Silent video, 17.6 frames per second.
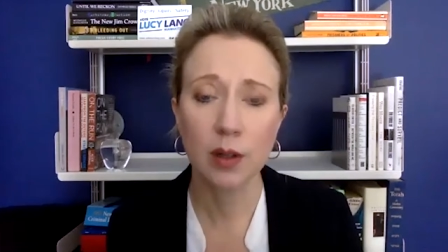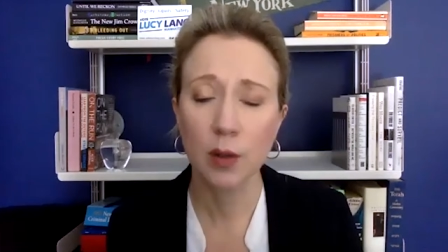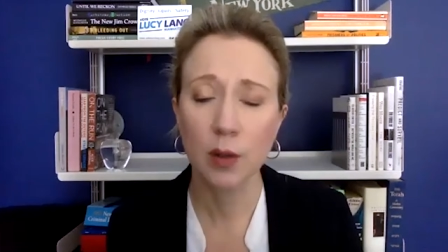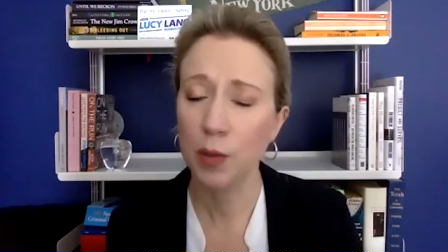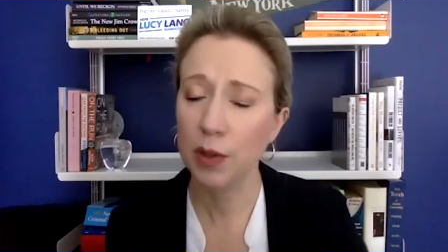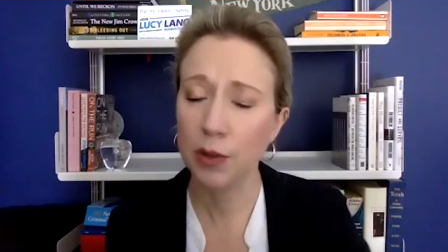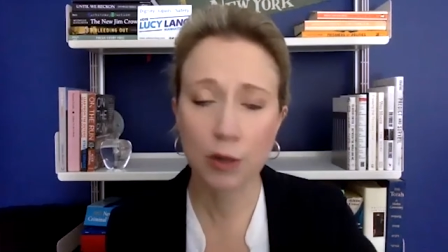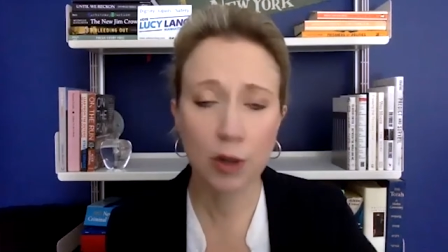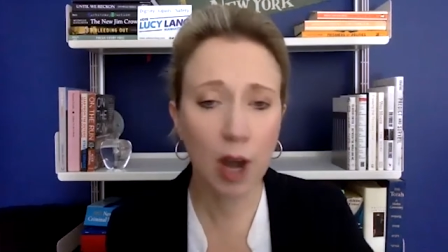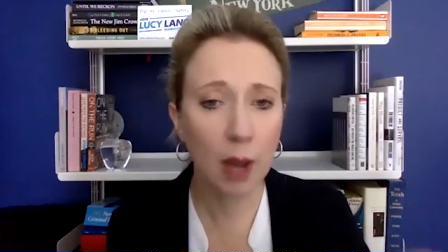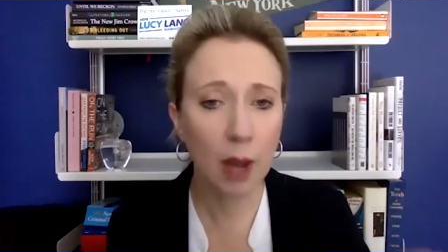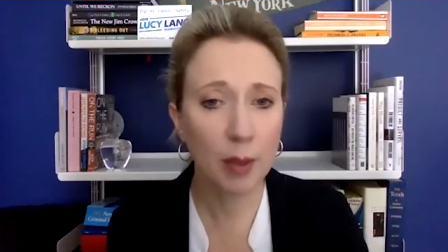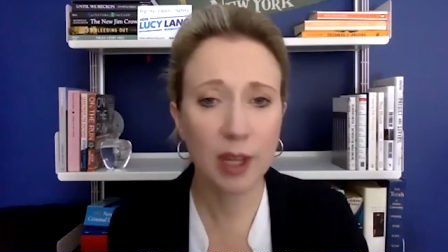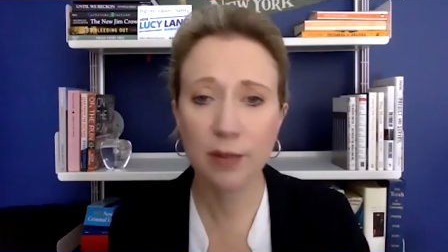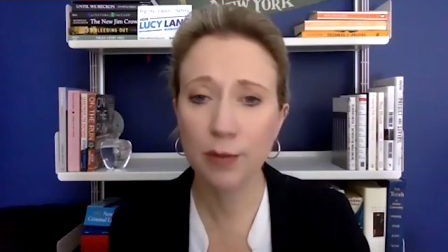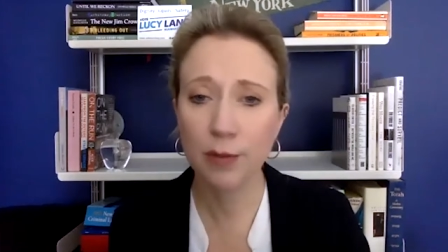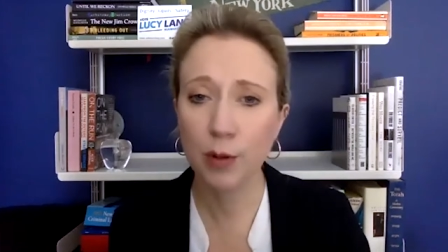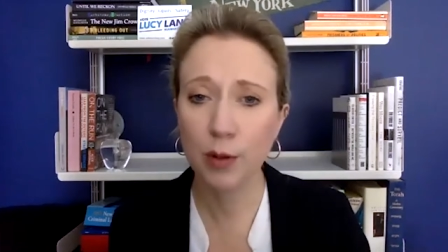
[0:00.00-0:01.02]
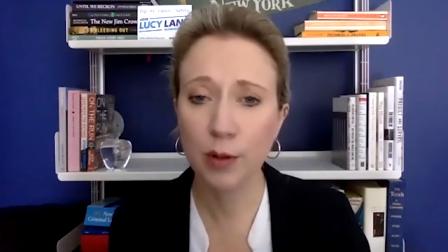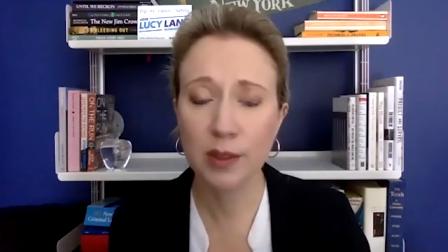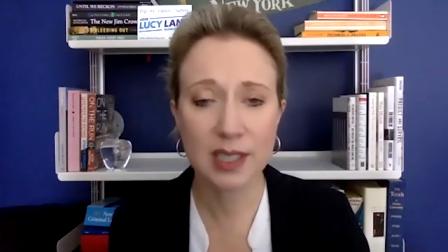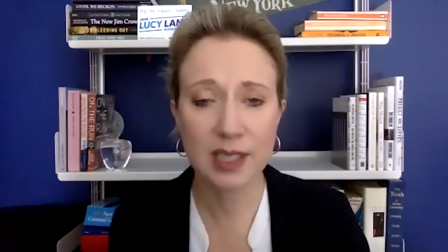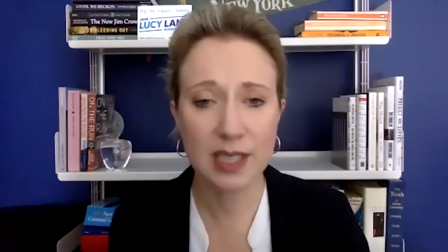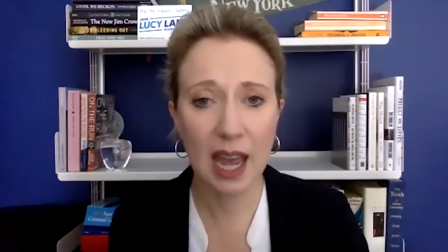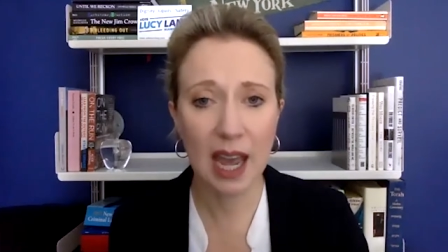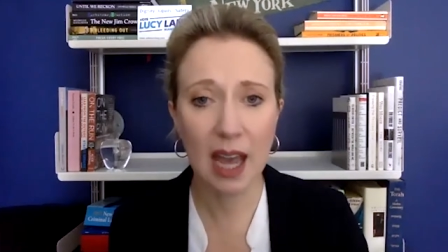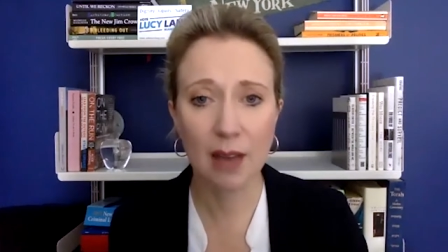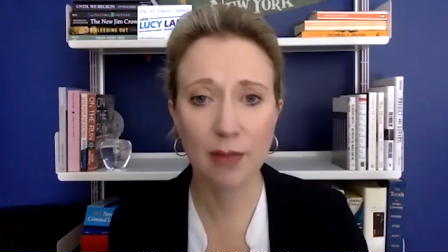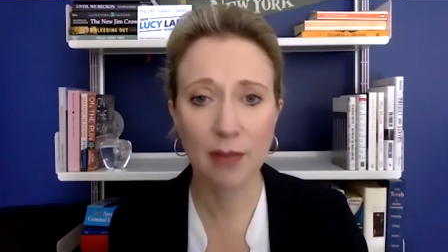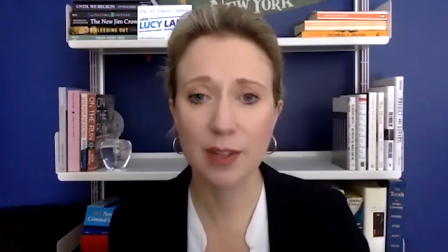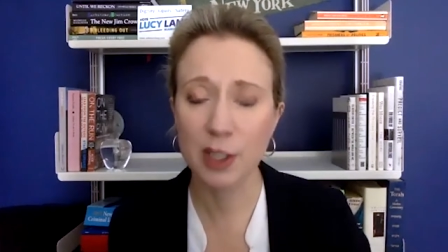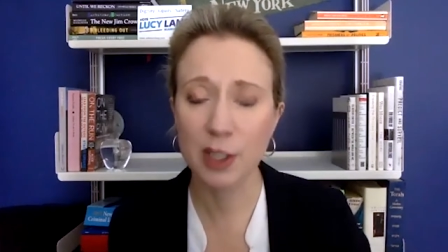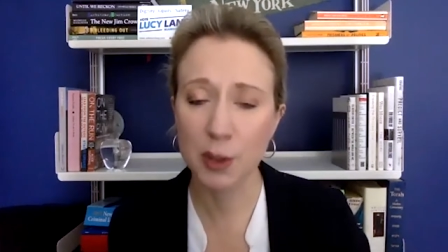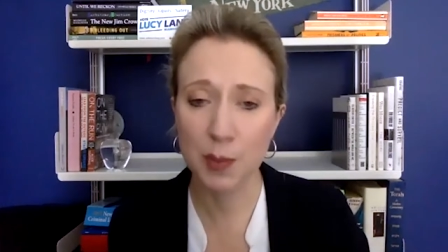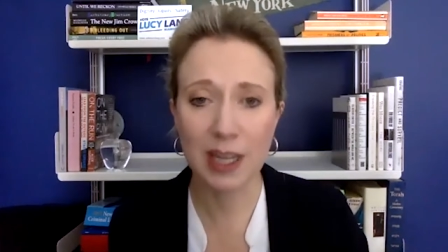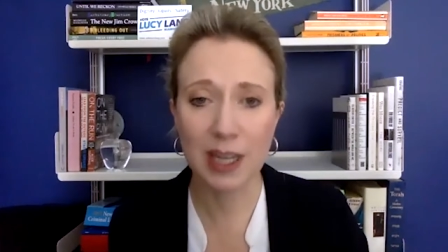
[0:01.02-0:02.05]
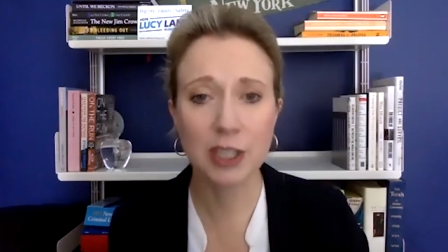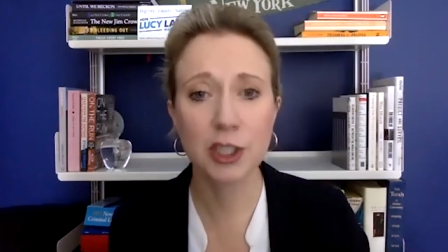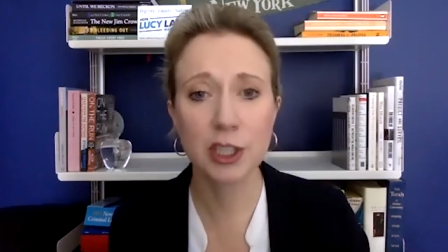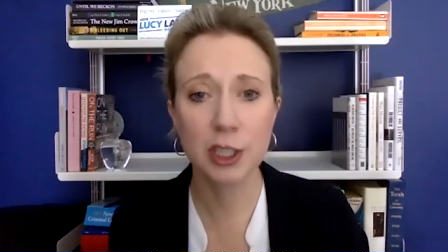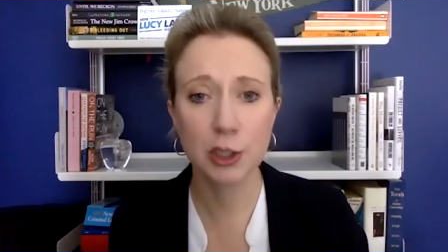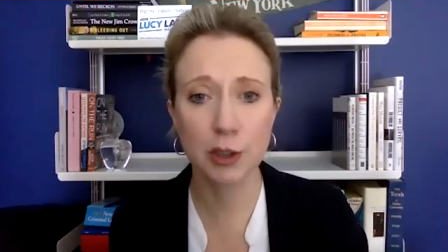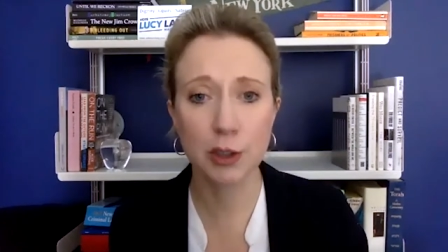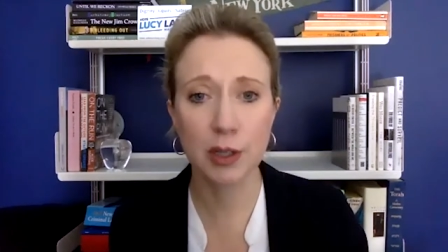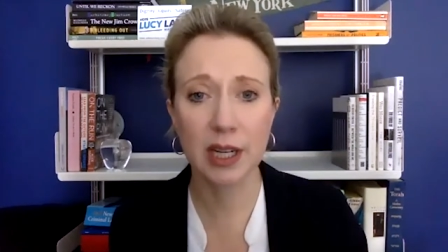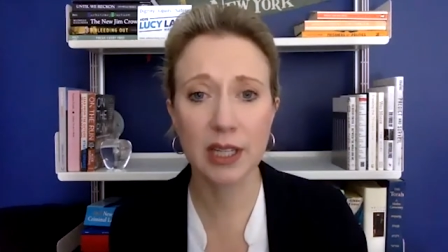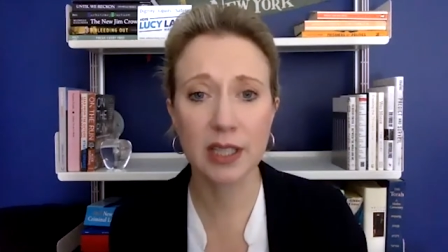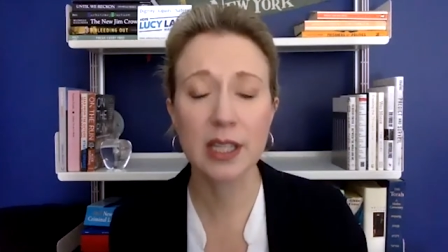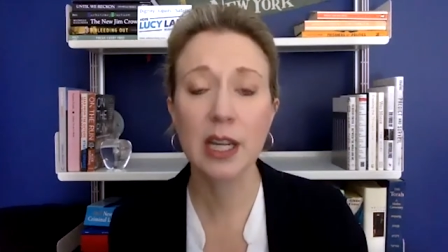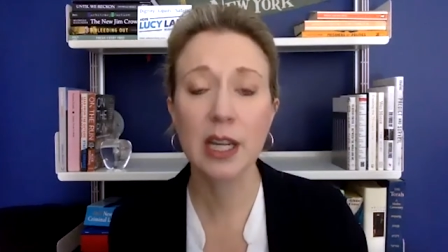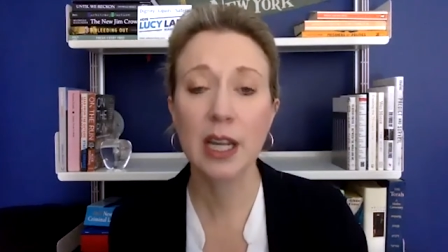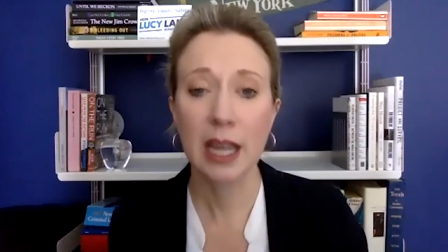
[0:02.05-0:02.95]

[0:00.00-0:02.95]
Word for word: with trauma-informed staff that is specially trained